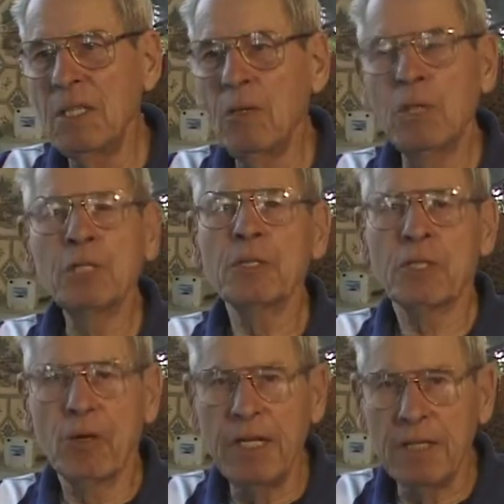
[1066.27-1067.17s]
which was
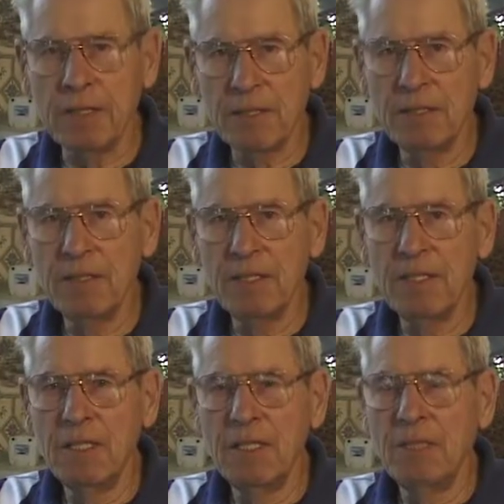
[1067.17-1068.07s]
great
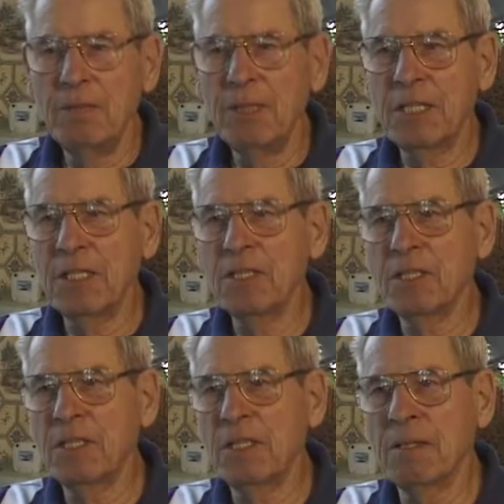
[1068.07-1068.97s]

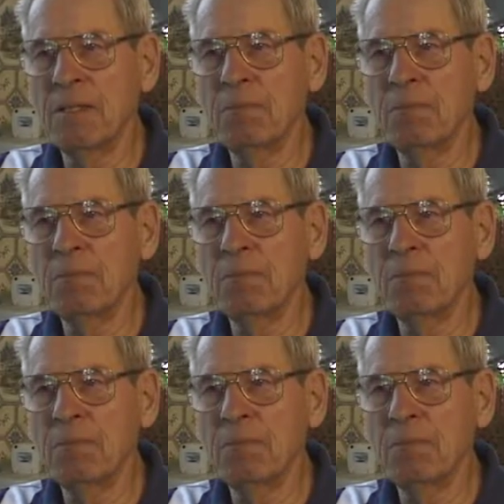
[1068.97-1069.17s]
because it